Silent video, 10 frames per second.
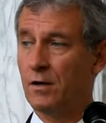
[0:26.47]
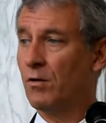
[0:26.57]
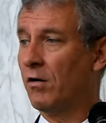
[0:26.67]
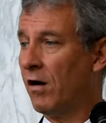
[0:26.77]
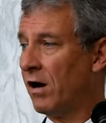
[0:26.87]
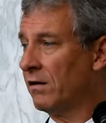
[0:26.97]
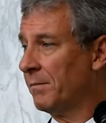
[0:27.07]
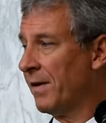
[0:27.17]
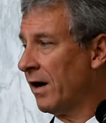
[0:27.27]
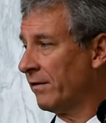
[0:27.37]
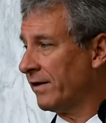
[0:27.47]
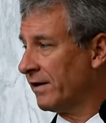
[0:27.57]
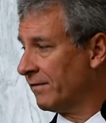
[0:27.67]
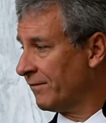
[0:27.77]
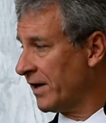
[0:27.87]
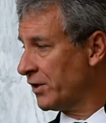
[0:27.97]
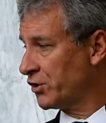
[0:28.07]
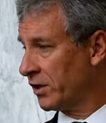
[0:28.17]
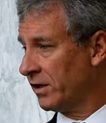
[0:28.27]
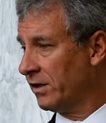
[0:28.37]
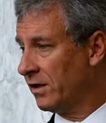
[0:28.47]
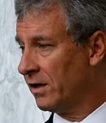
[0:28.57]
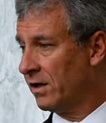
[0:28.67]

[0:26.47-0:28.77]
you are all about innovation